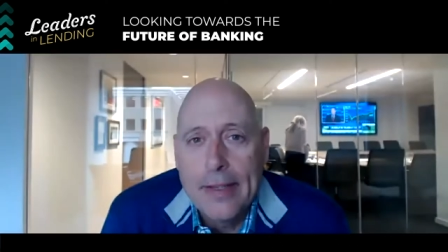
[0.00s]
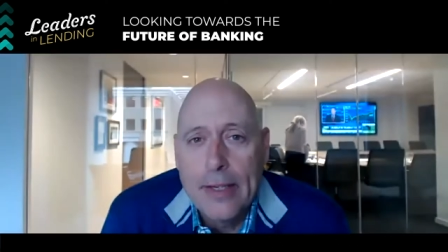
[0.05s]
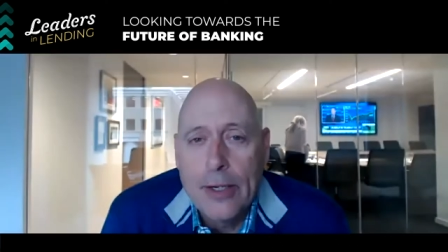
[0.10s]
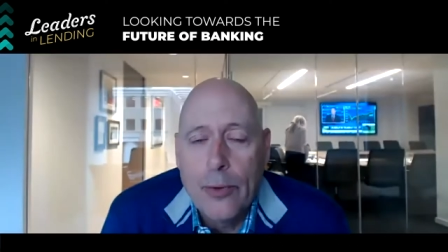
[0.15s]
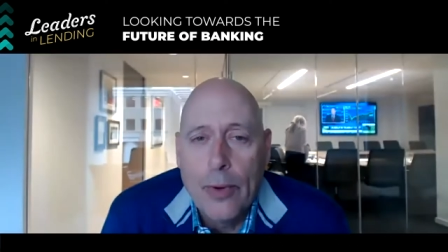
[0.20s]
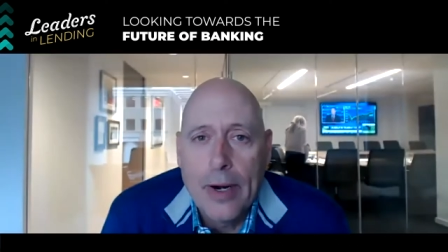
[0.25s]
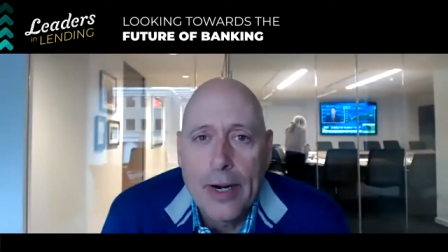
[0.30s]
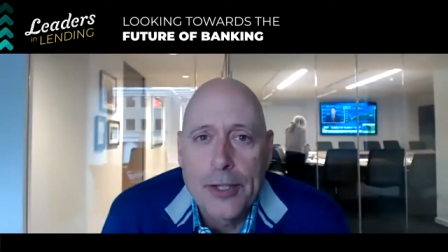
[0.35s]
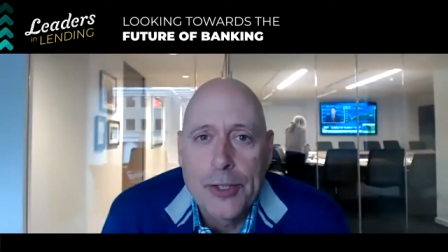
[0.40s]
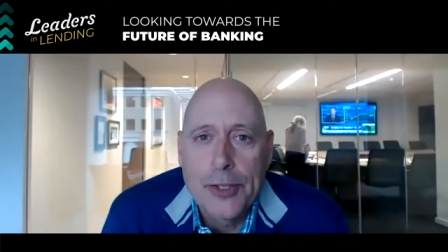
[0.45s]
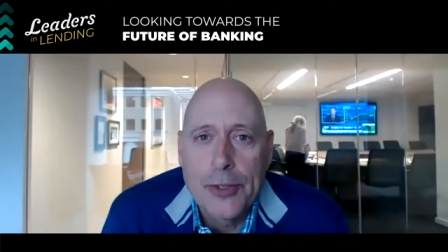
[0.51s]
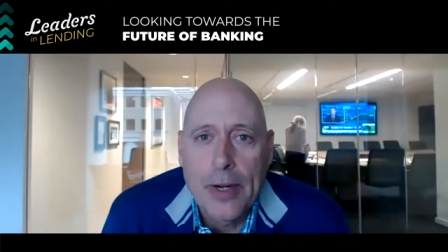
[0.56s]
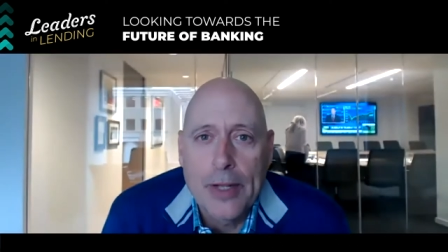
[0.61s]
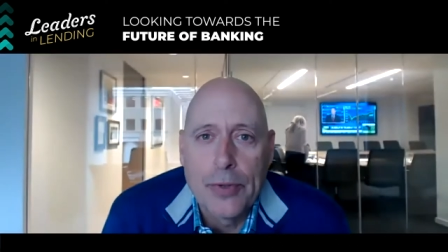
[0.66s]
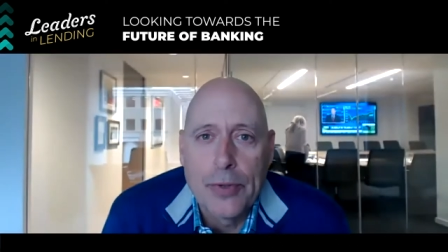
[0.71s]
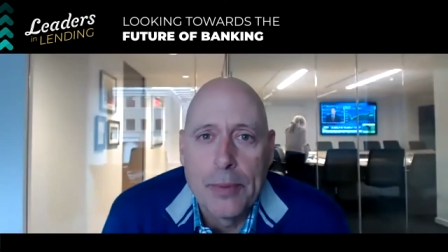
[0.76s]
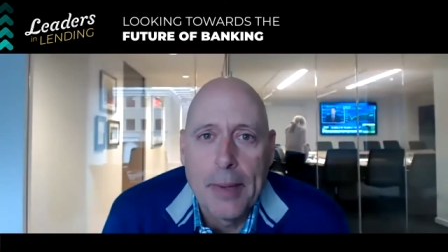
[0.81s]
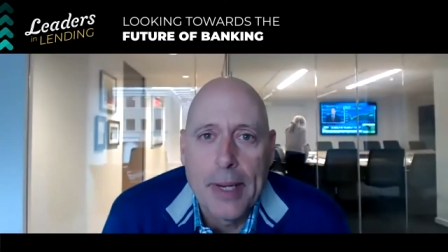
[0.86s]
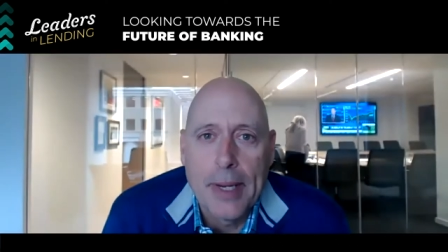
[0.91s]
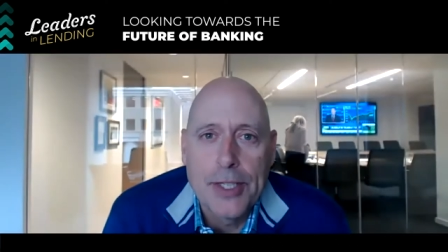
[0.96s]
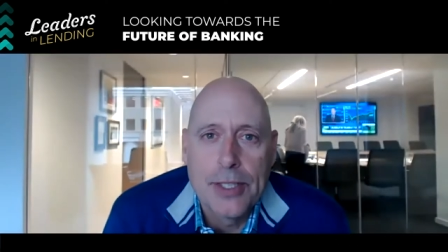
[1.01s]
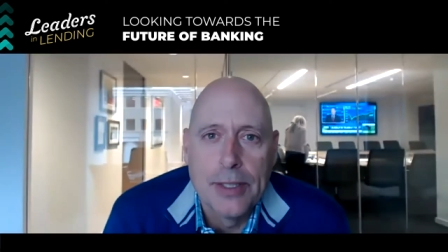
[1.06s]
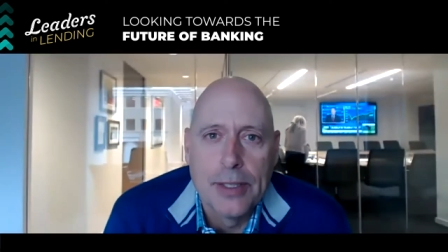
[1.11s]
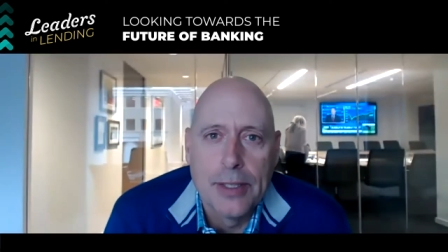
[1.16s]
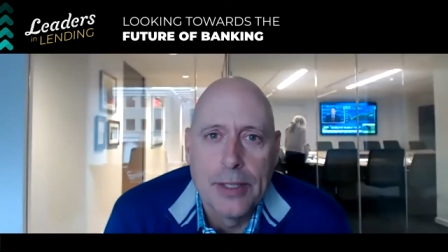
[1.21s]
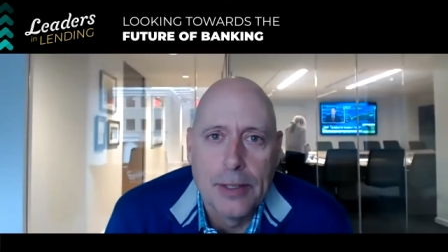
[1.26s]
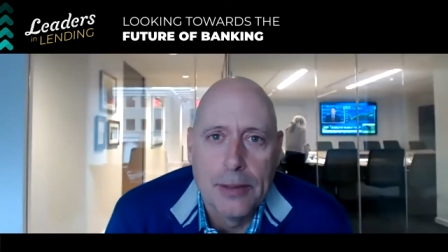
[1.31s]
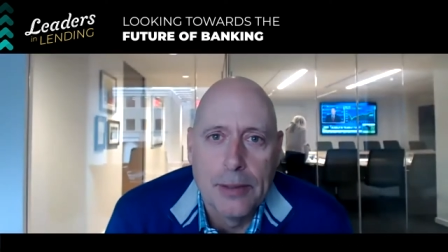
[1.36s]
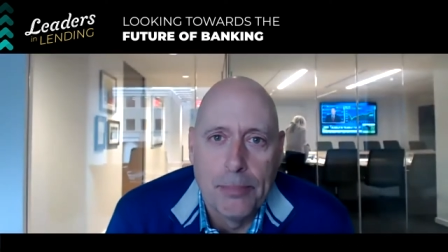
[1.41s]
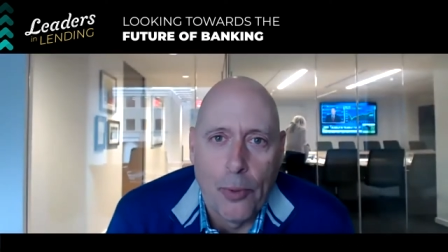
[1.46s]
think we're at a
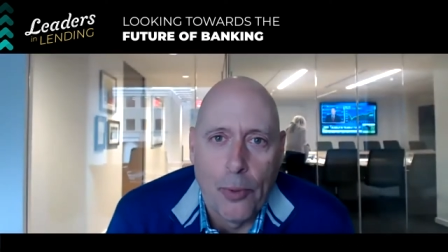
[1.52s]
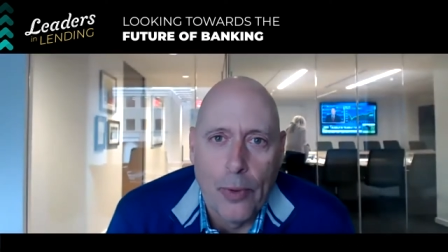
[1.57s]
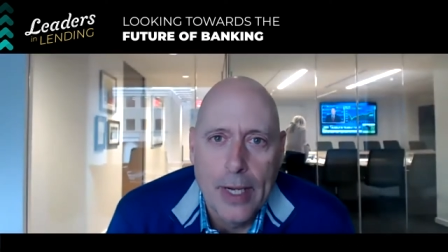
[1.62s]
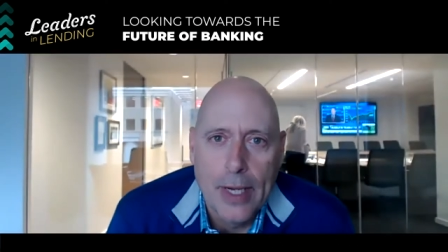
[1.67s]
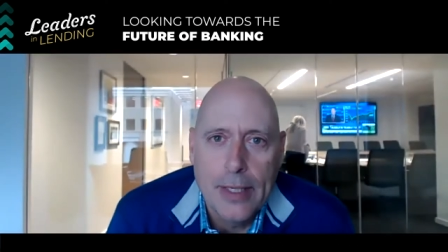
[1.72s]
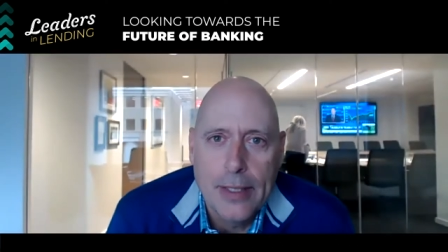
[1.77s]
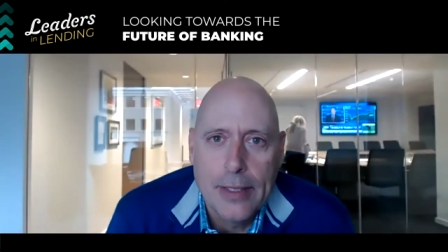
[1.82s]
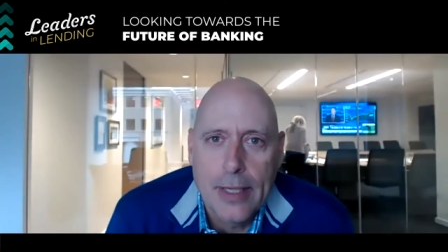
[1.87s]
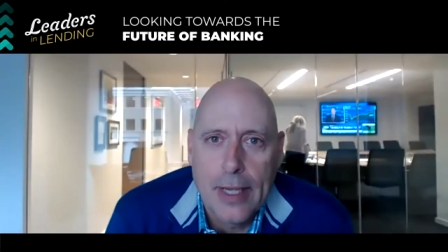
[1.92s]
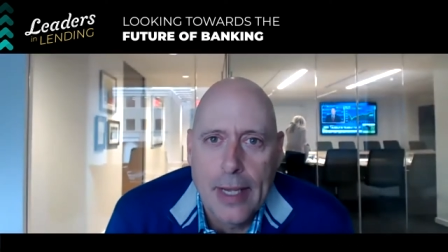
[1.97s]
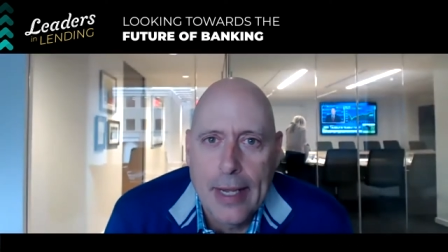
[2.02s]
transformation point,